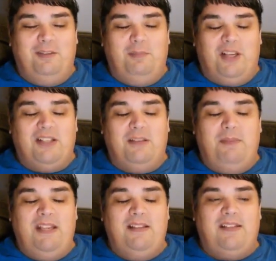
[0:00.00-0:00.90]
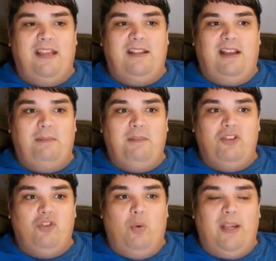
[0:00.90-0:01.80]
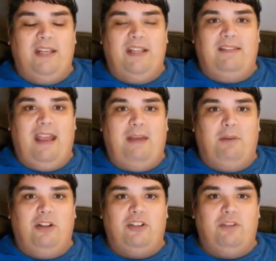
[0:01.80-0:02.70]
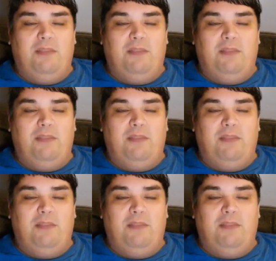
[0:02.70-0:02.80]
because it means that I'm enjoying it that much.